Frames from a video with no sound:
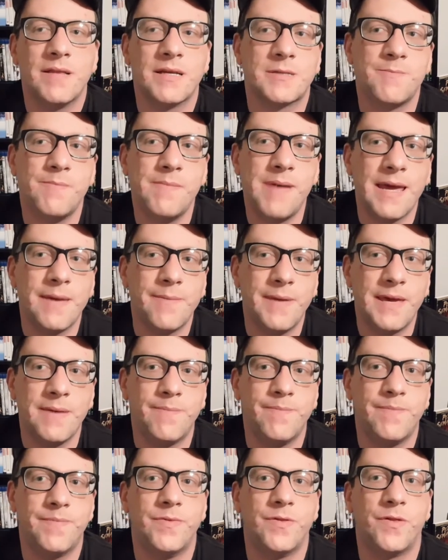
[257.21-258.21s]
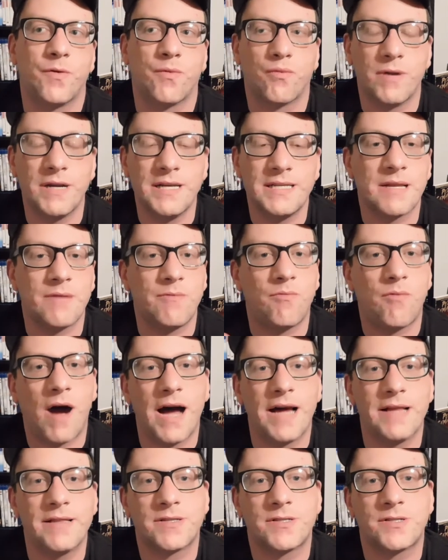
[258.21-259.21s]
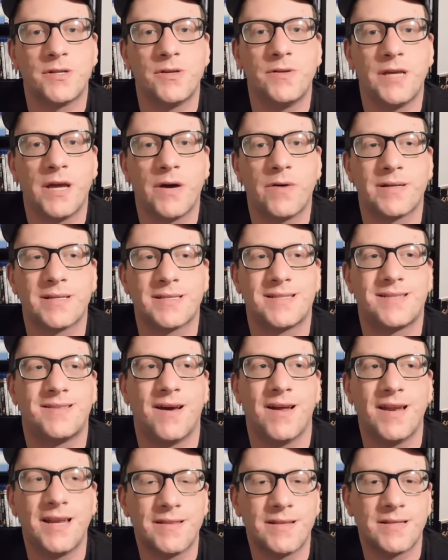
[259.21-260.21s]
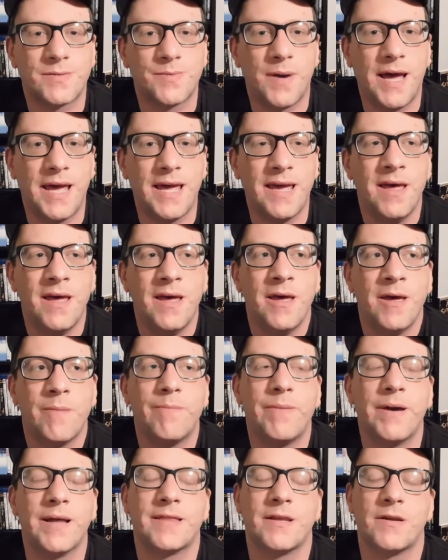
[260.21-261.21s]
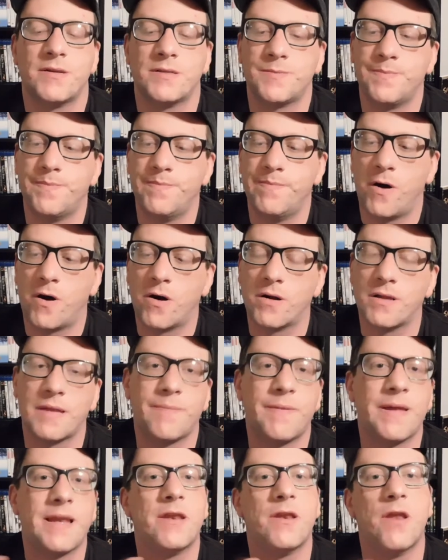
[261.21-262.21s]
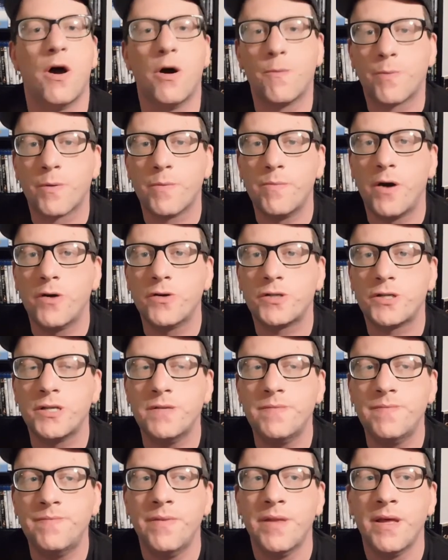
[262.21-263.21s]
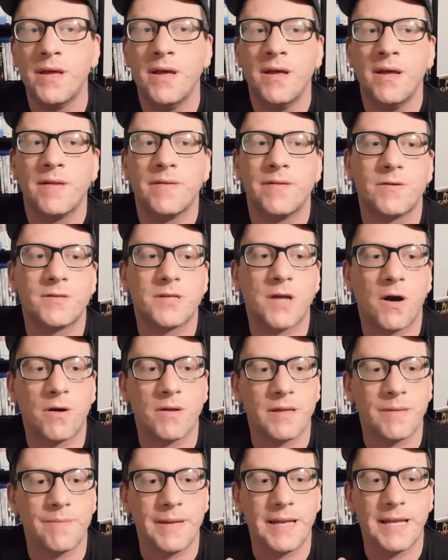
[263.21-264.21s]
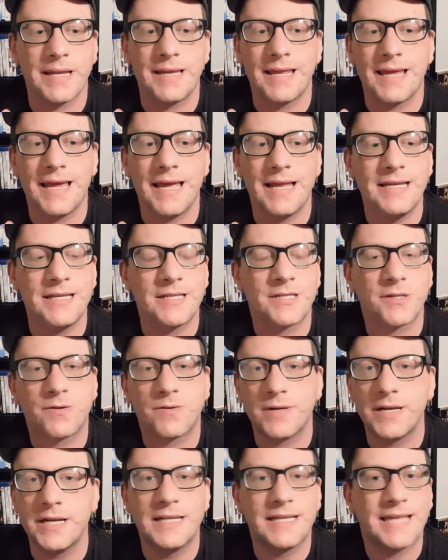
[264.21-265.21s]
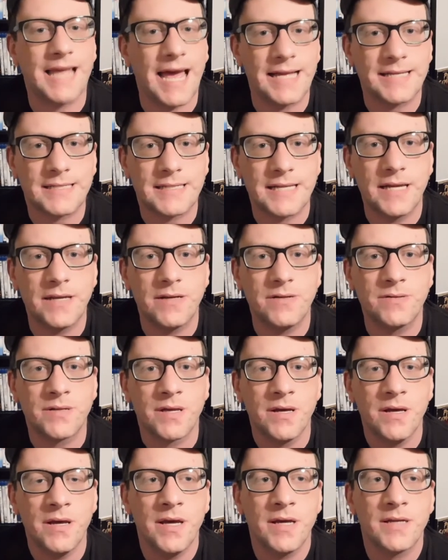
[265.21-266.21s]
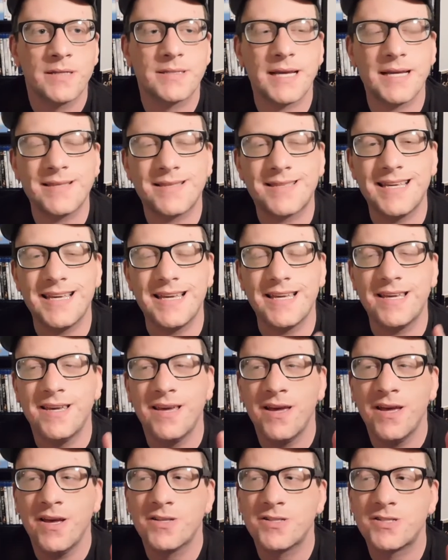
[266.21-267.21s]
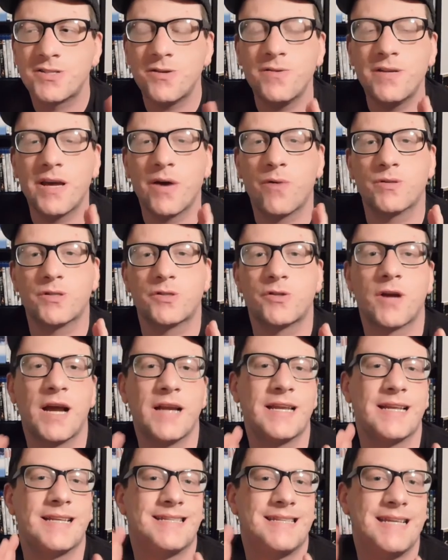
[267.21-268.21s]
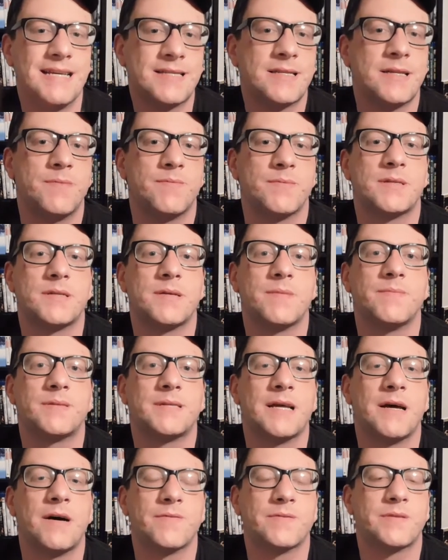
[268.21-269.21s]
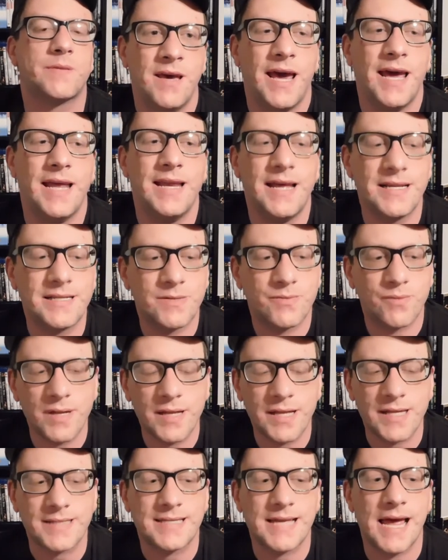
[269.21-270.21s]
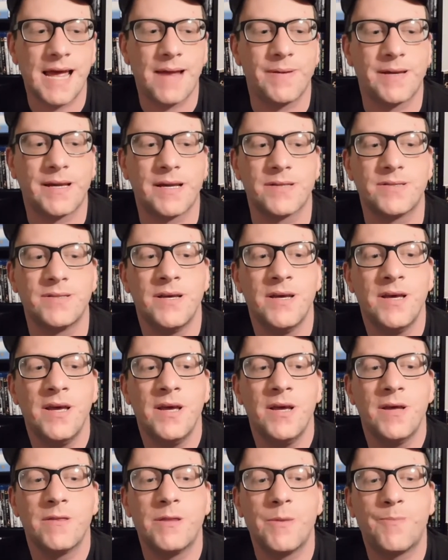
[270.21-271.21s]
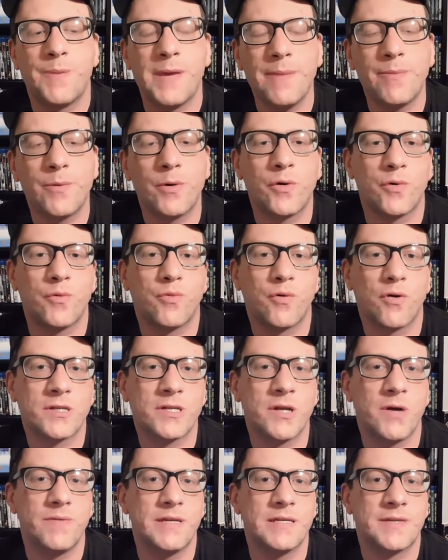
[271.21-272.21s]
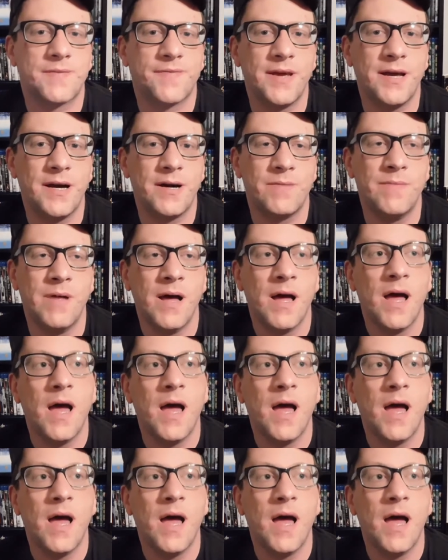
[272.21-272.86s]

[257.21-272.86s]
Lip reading: This may be the reason why the studio has done it this way, but there's hardly been no promotion. There's hardly been any screen testings. It's like the studio was trying to distance themselves. And it's really sad because the people who worked on this film,